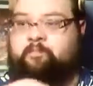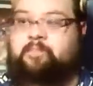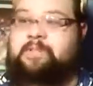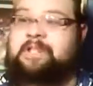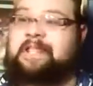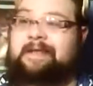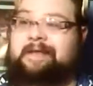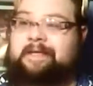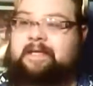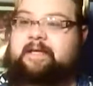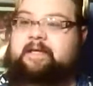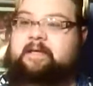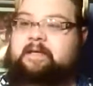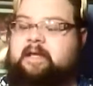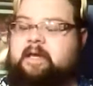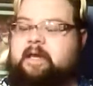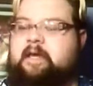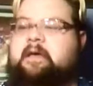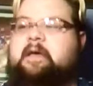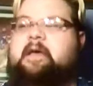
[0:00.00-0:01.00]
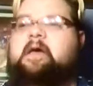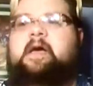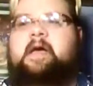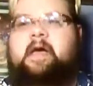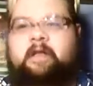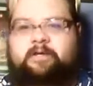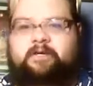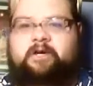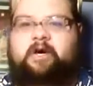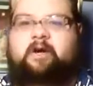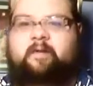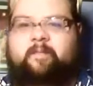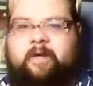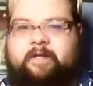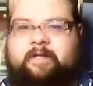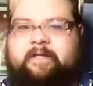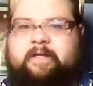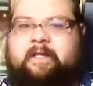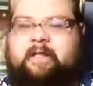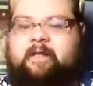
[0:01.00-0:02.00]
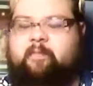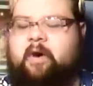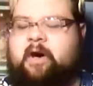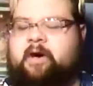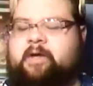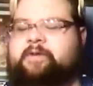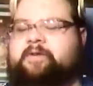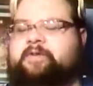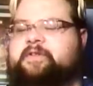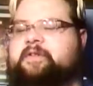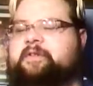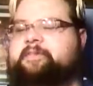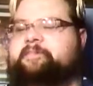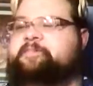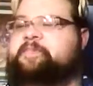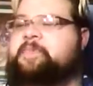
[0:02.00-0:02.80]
play D&D and talk about selling models.